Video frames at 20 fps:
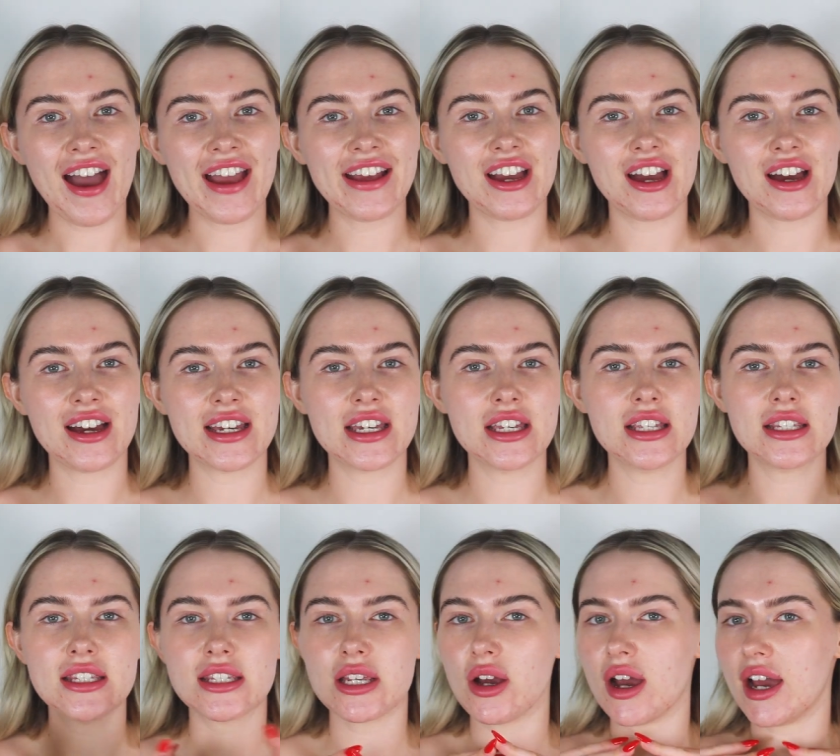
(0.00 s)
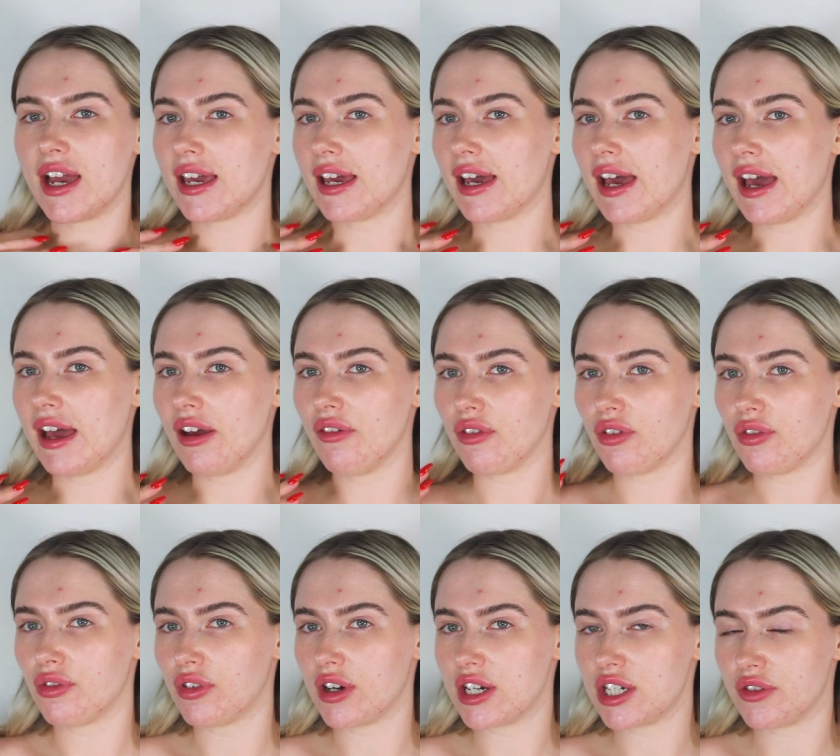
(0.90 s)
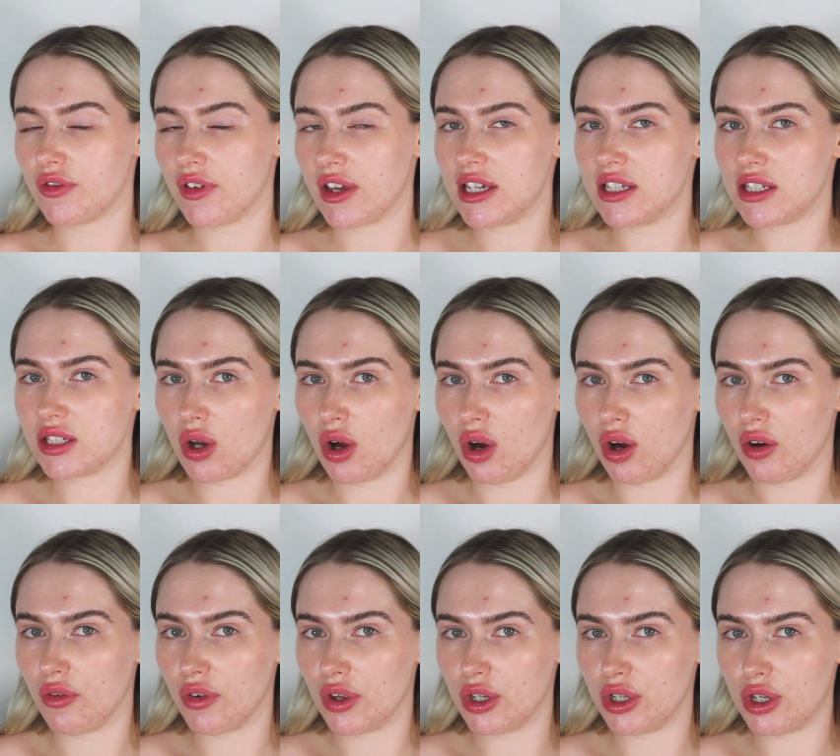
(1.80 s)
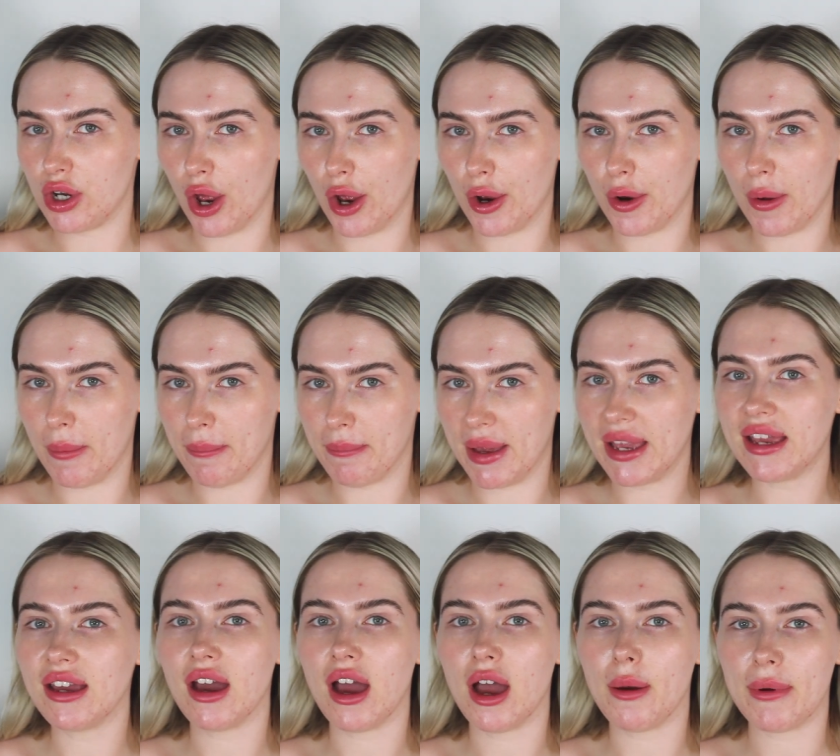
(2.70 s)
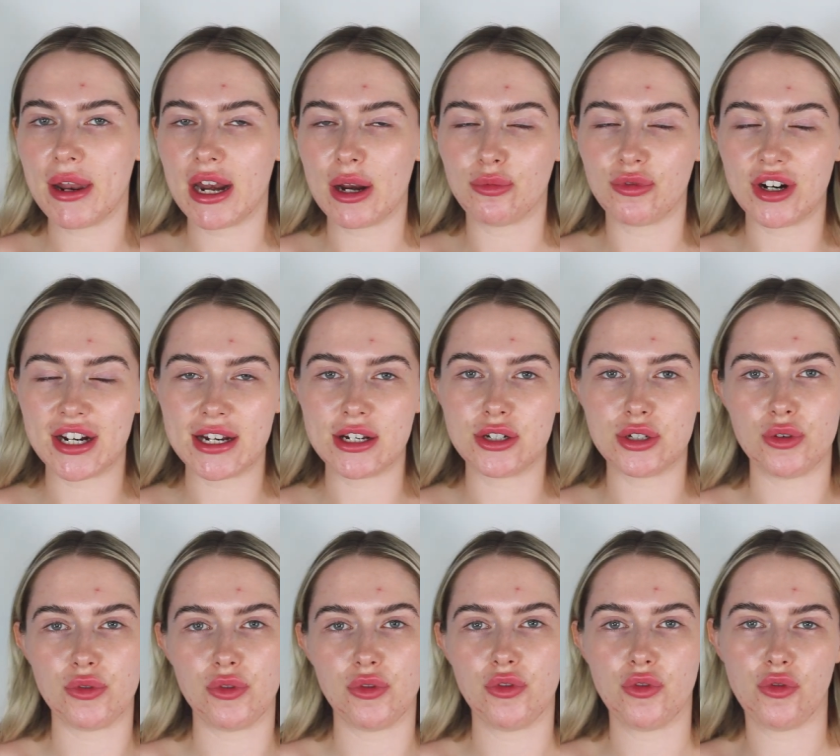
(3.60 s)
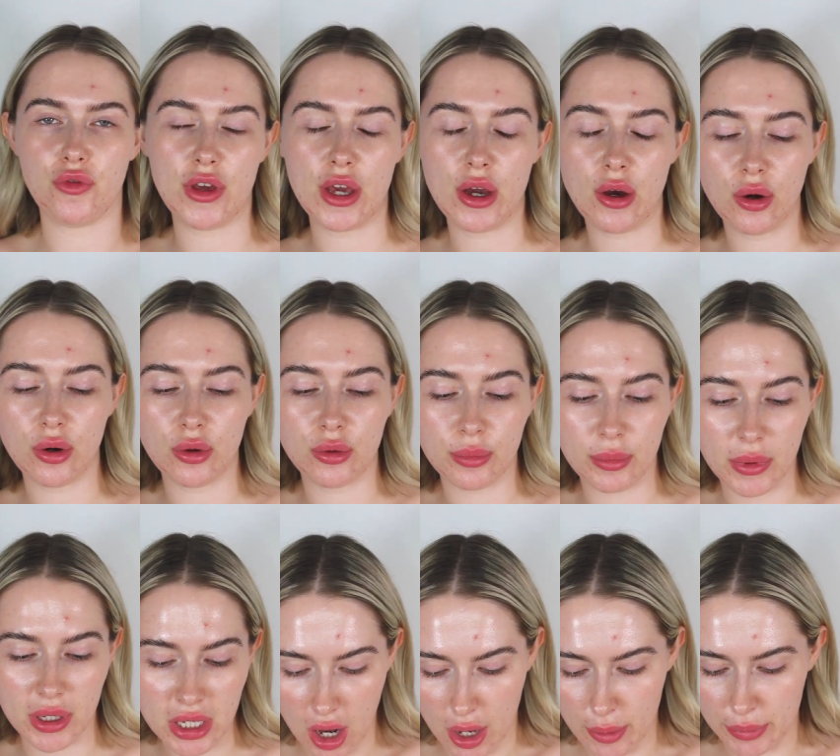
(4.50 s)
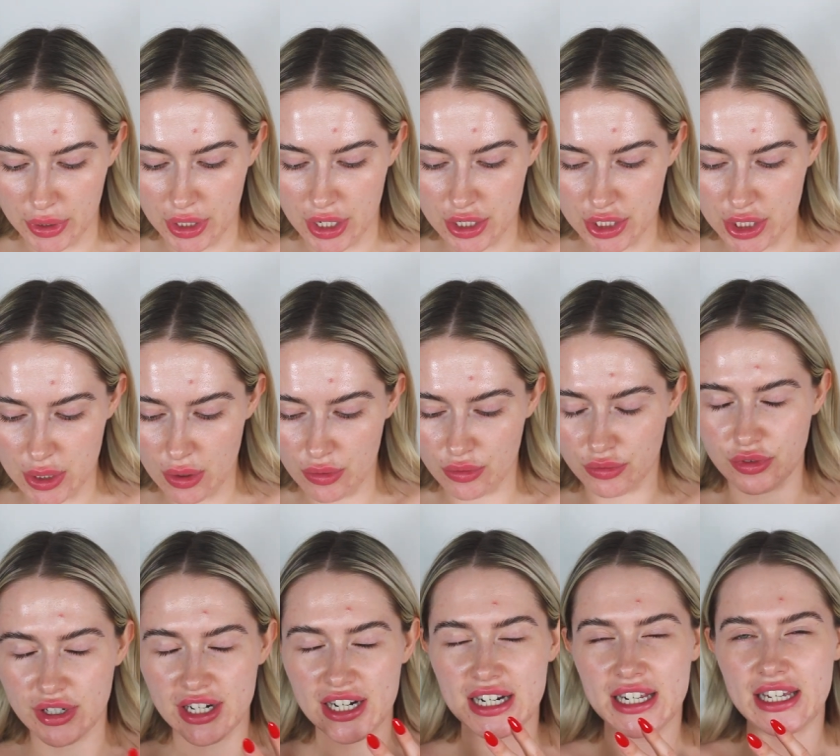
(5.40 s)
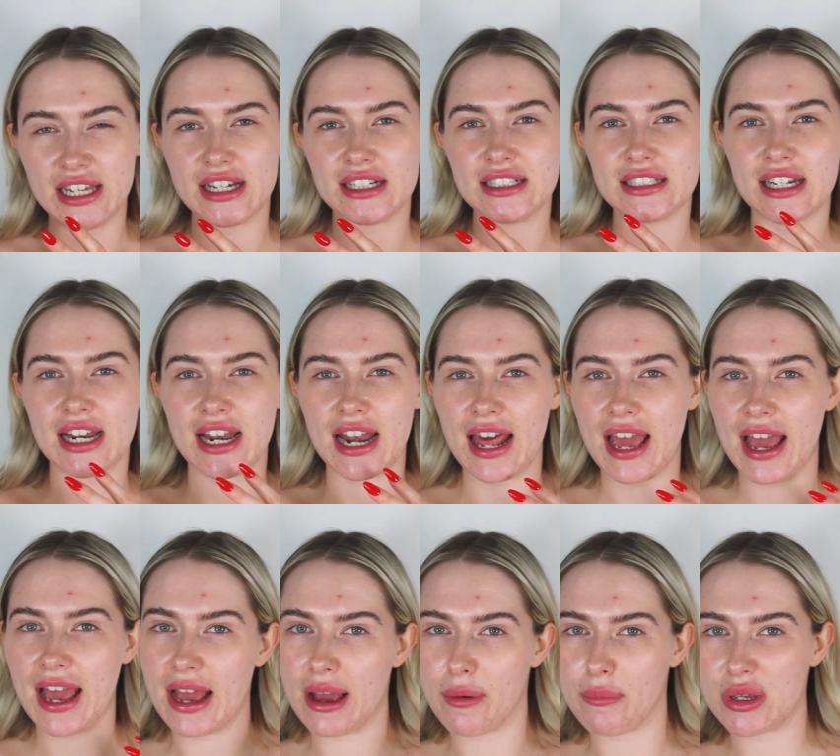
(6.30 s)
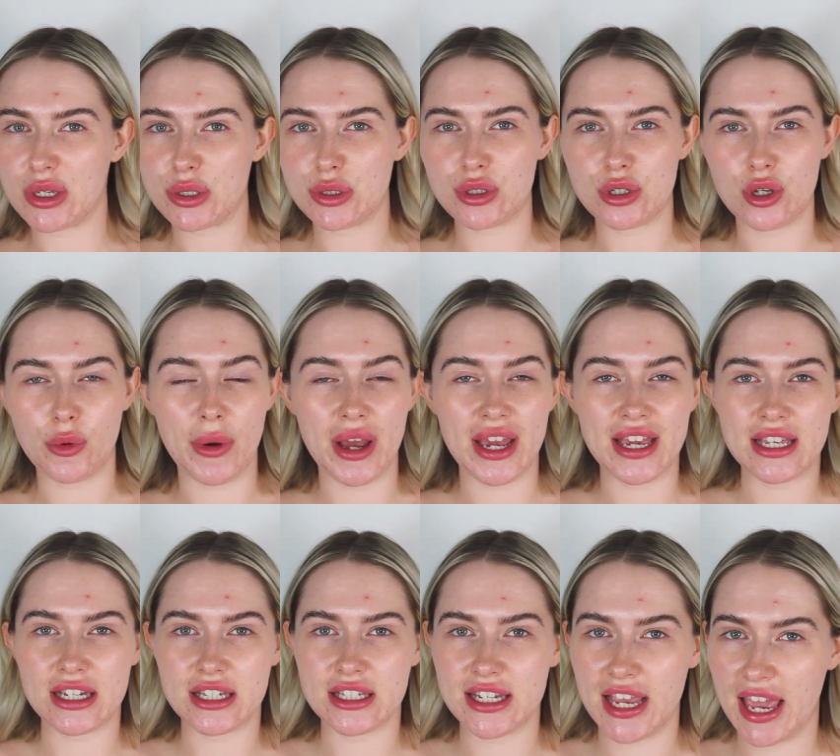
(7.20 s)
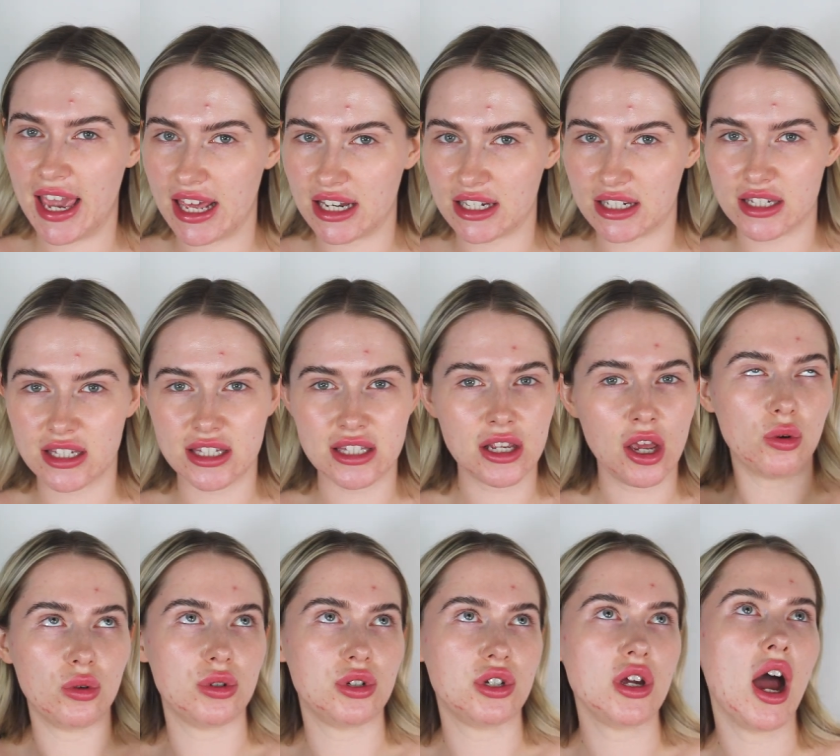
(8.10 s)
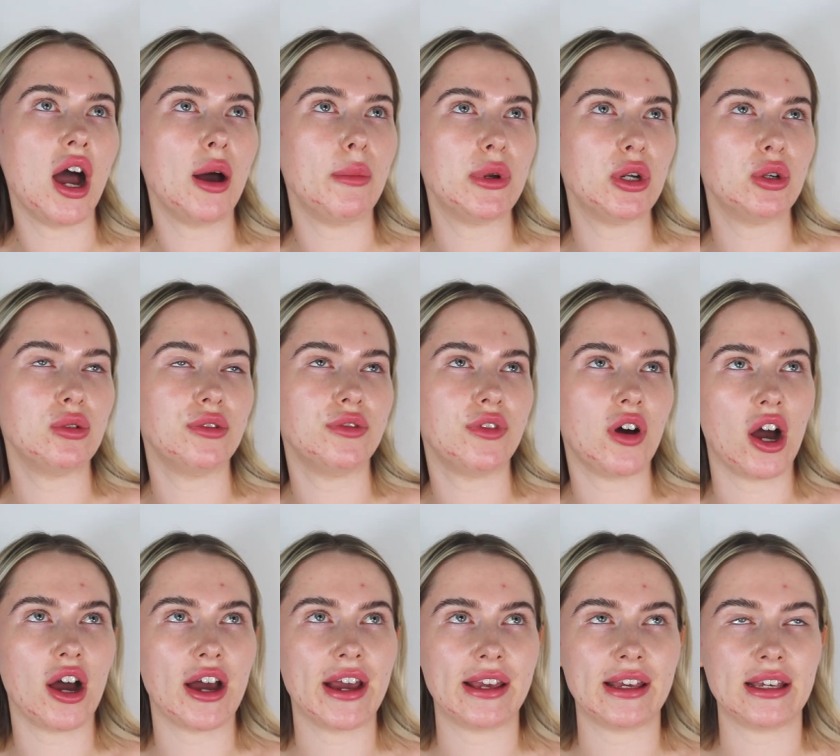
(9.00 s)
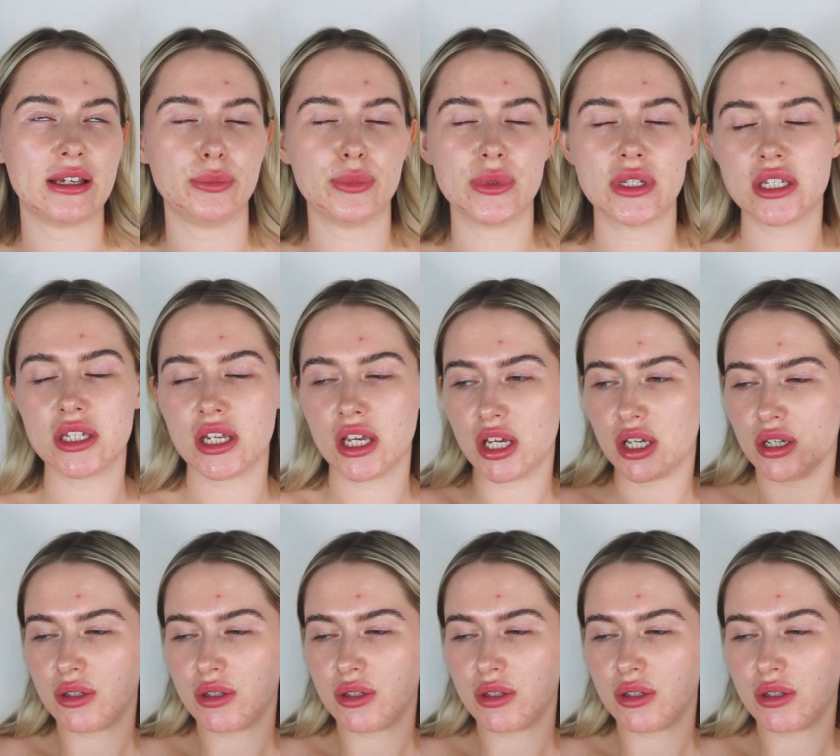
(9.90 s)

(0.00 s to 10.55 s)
Hi guys, so I have a fresh face of no makeup and I'm ready to film. I'm gonna do a really glam, super intense, autumnal vibes,